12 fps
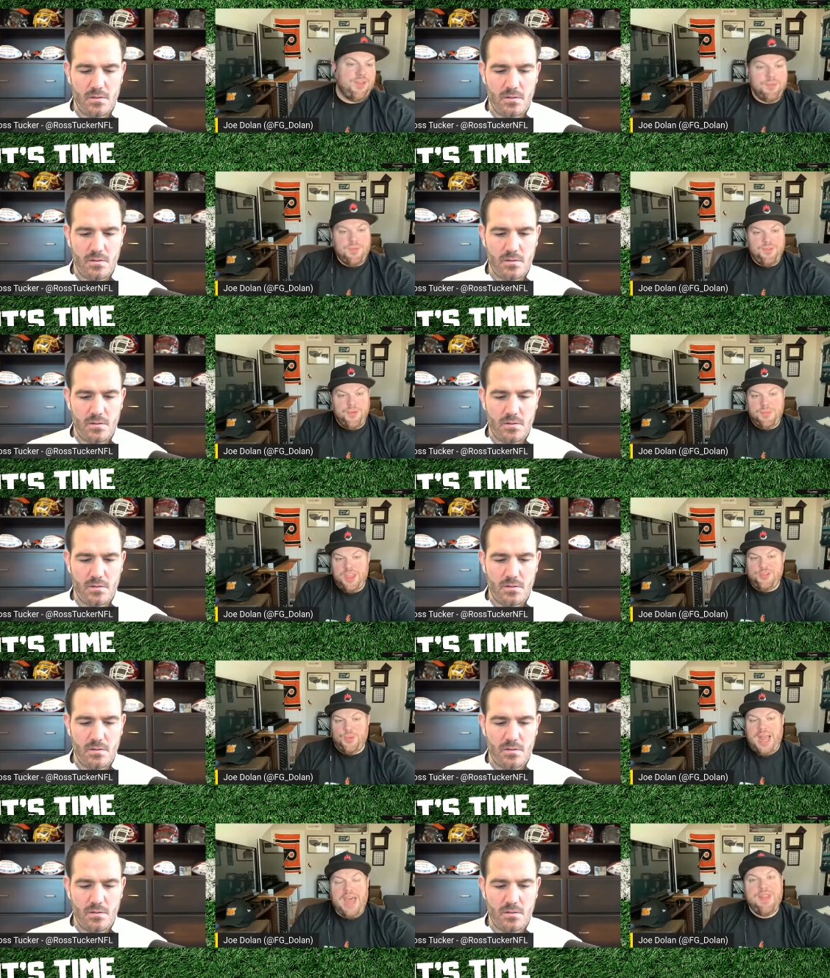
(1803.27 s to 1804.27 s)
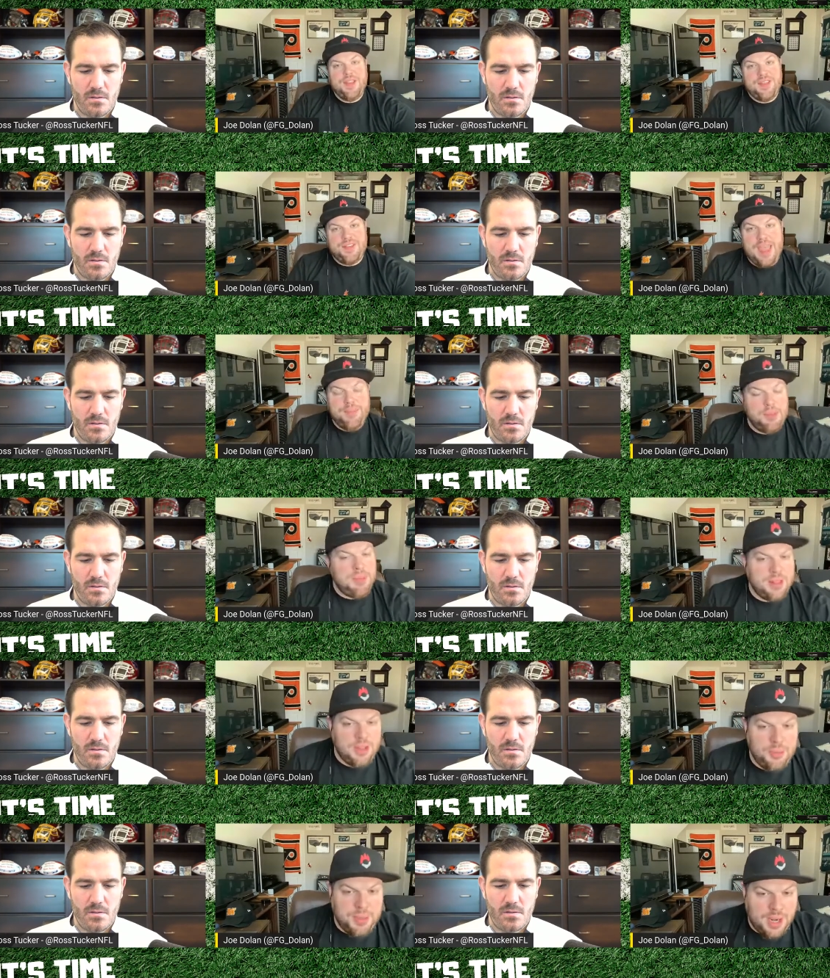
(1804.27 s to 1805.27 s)
Speaker 1: from from this one. I think this game could be
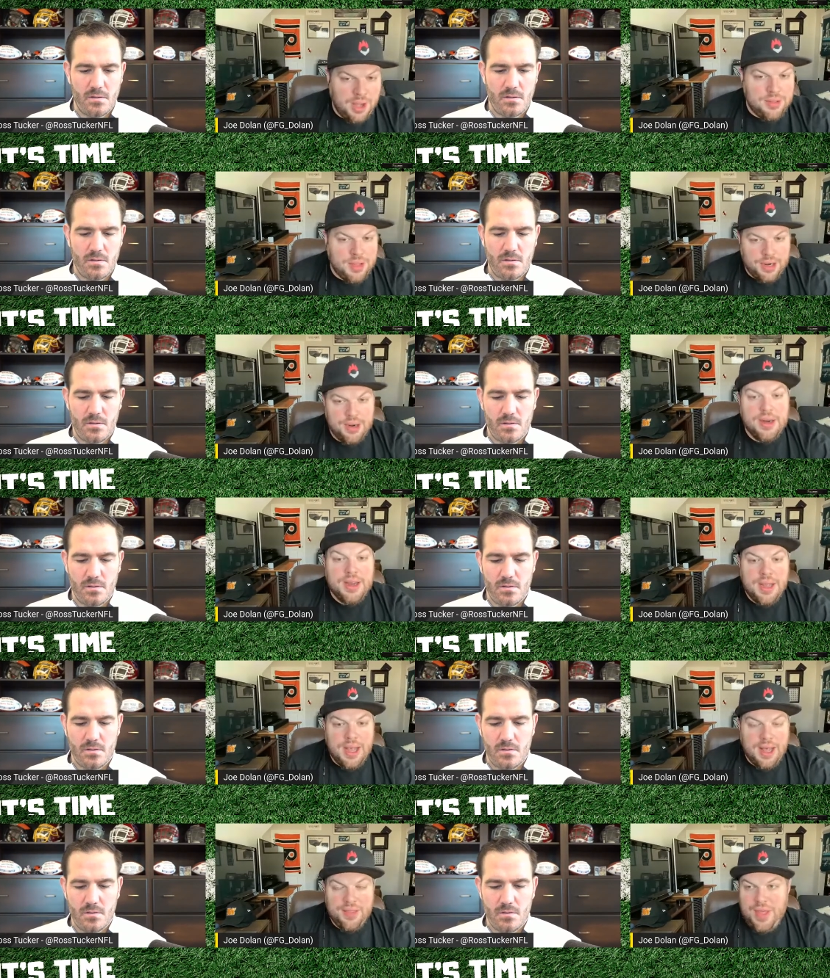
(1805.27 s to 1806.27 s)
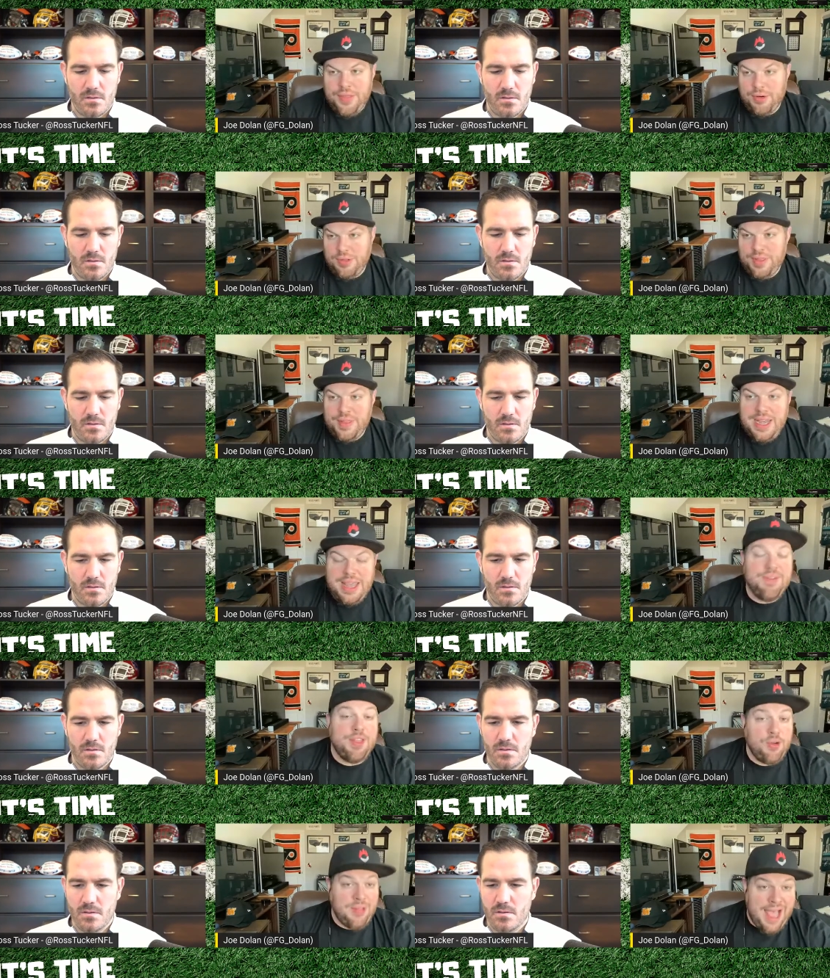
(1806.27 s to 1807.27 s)
a little bit uglier uh, than their than
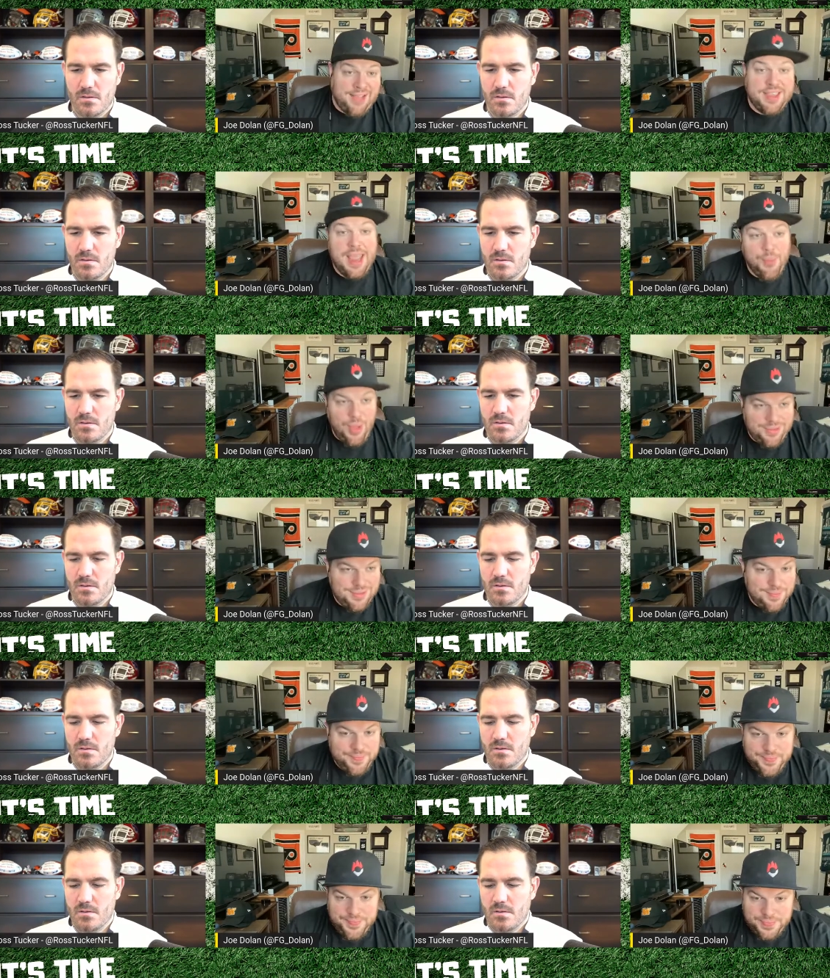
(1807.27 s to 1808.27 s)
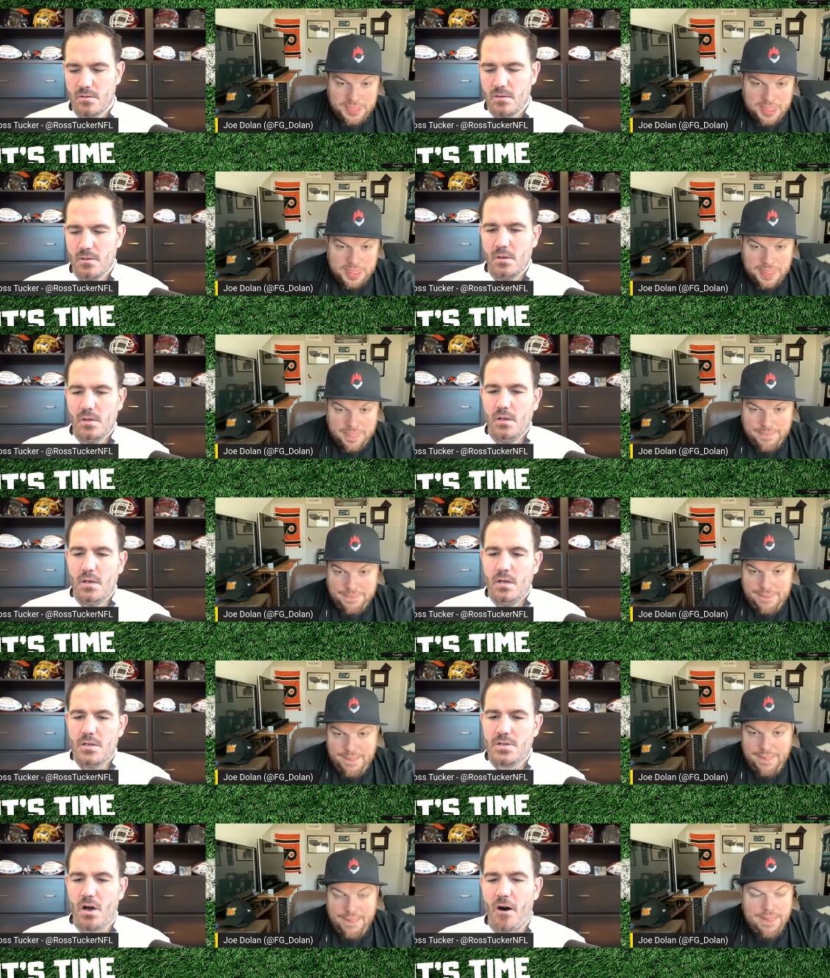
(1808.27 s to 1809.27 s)
even their last game was.
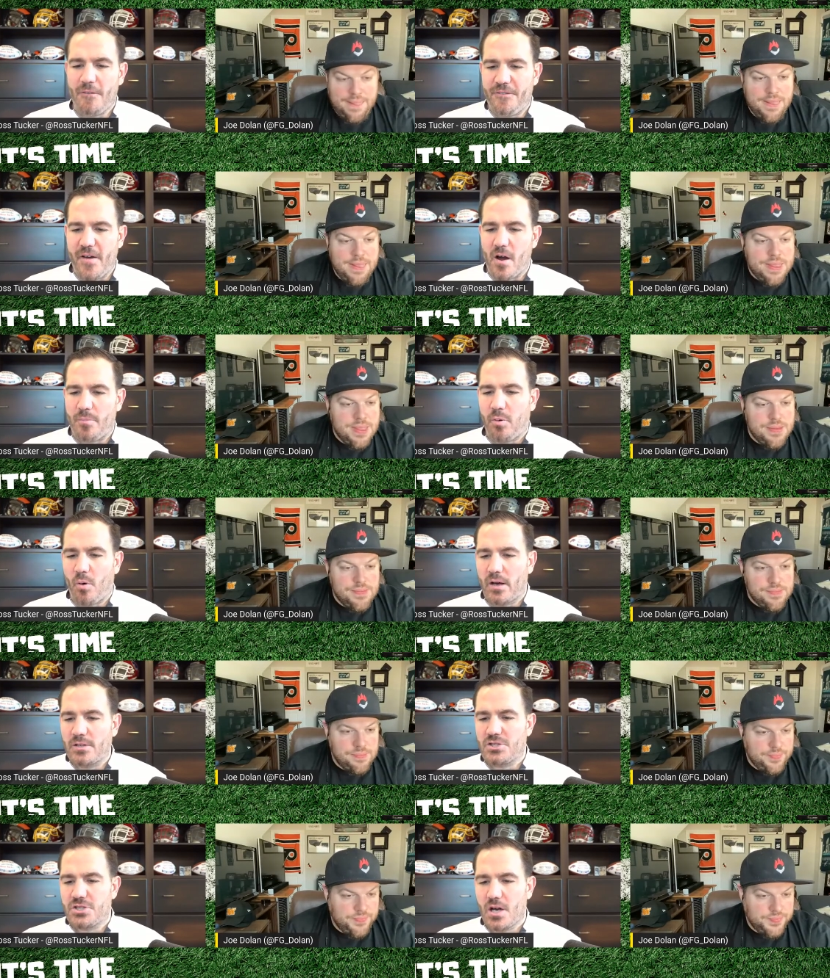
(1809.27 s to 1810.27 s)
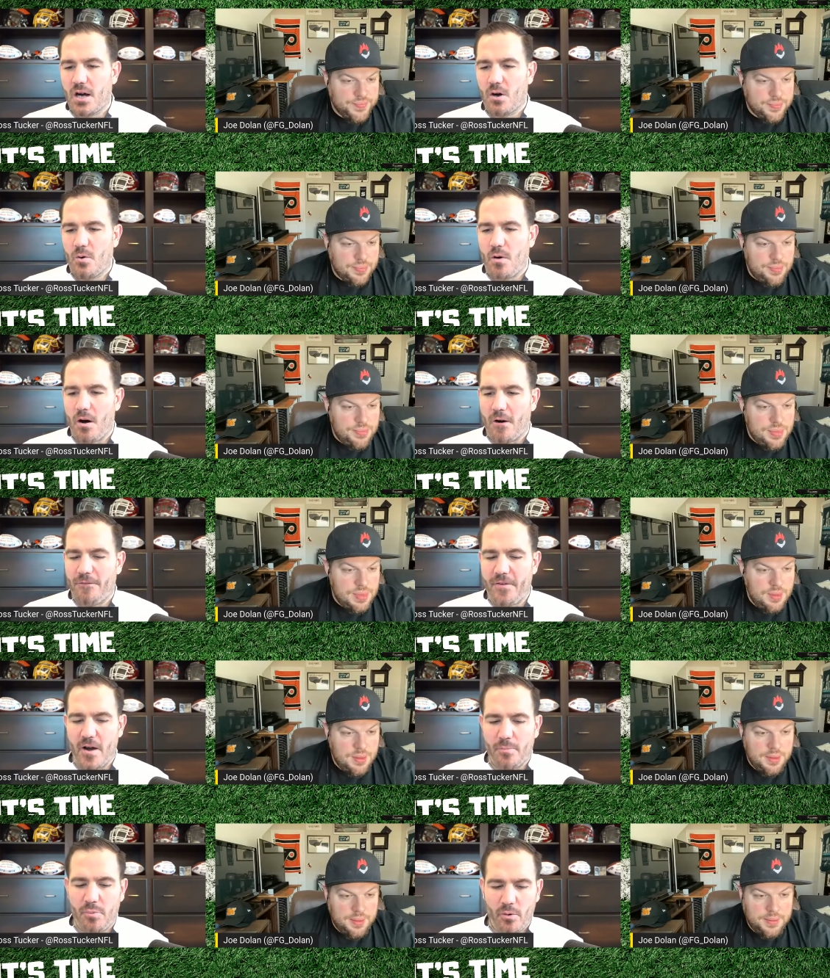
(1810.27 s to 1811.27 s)
Speaker 2: So all fair points, Joe. All
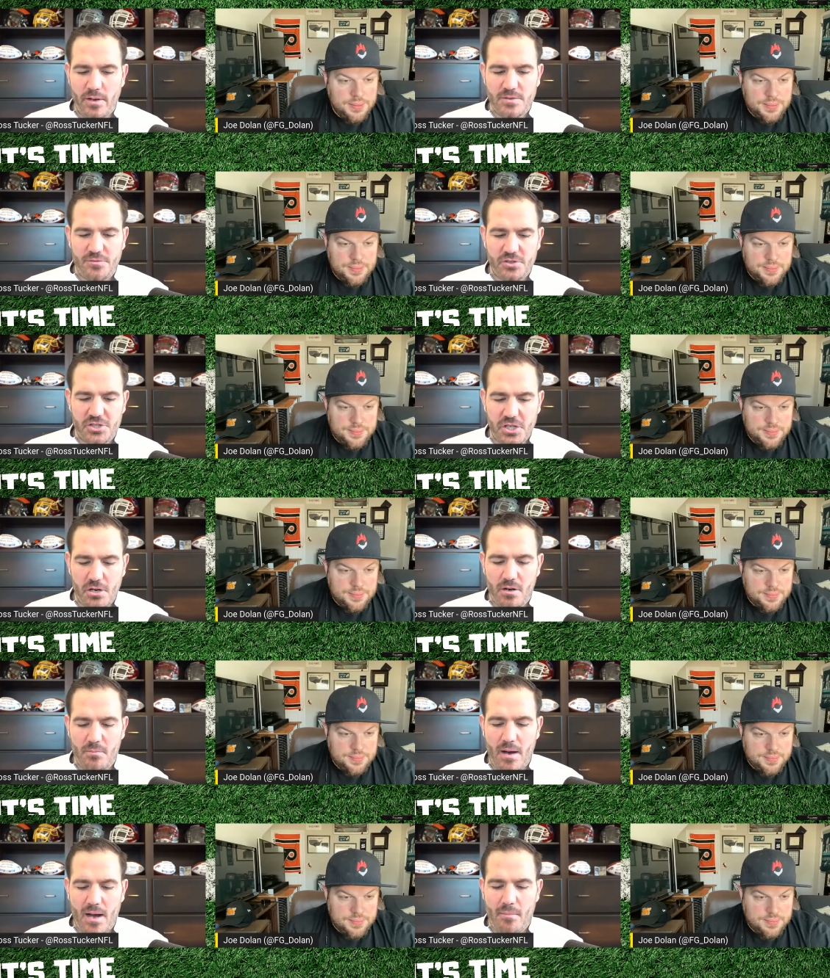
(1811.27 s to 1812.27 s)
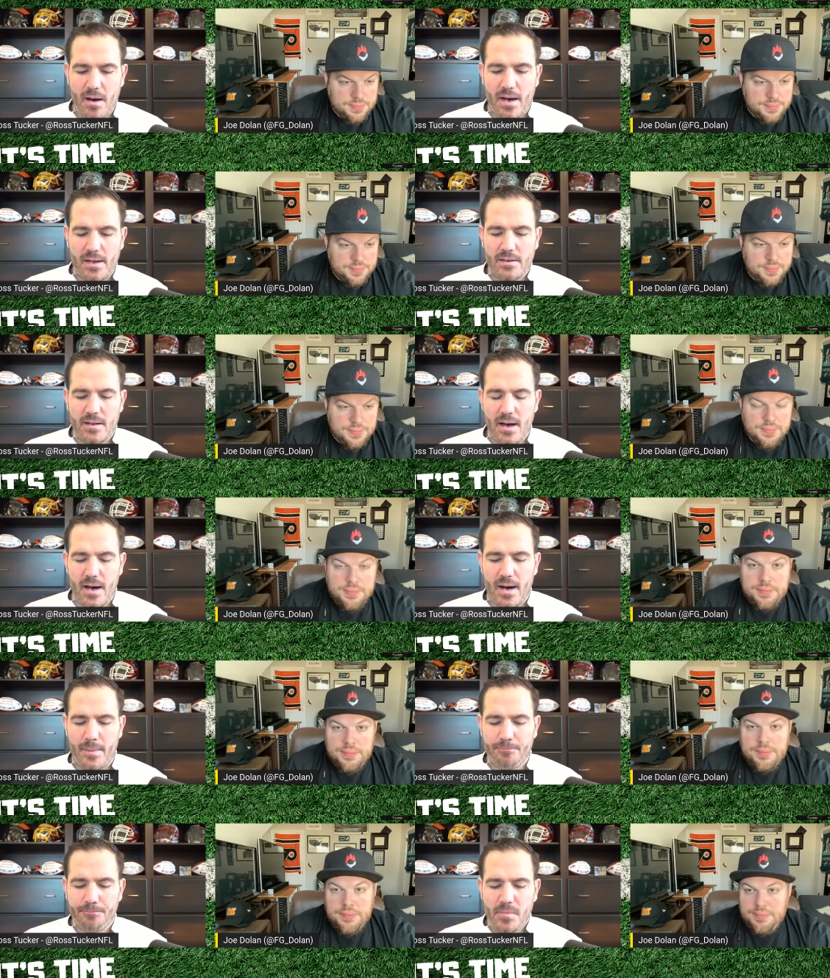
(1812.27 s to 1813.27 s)
fair points for sure in my mind.
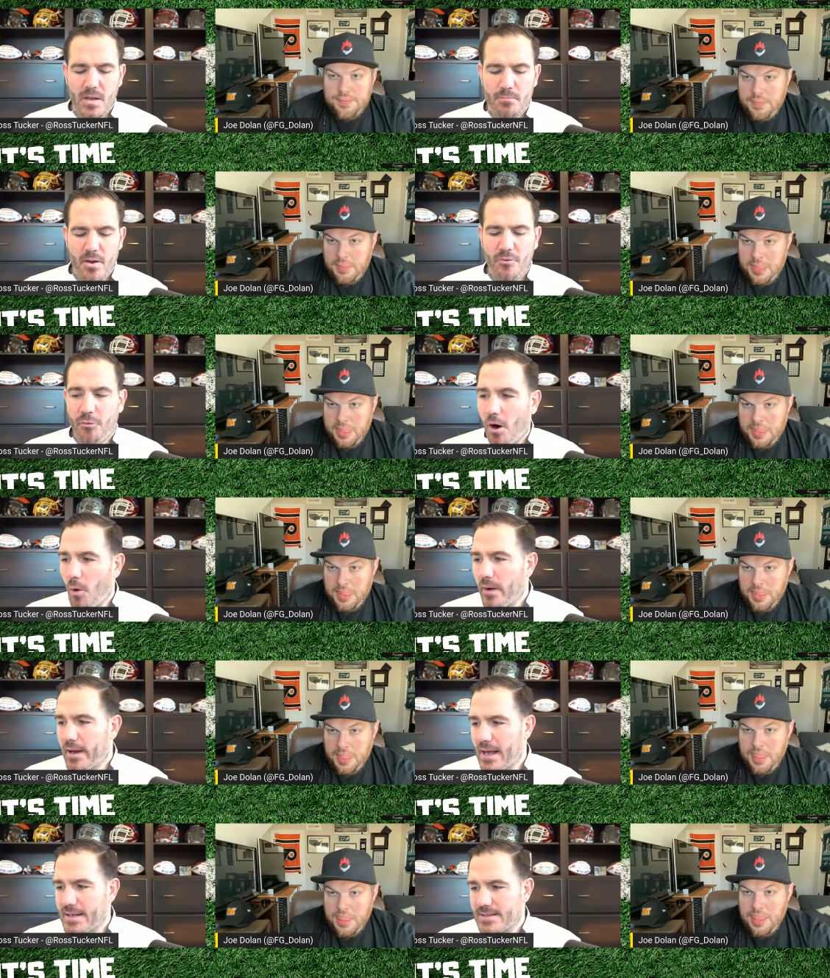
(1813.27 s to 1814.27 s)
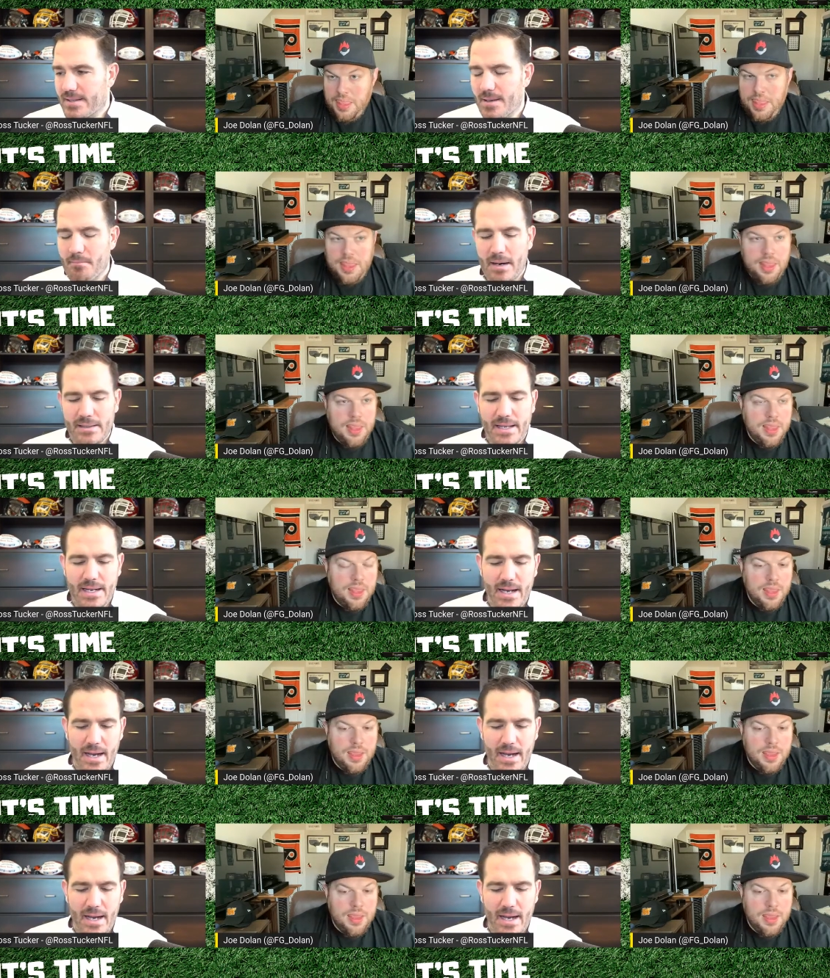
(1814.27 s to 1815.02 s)
Um, before we get to the Monday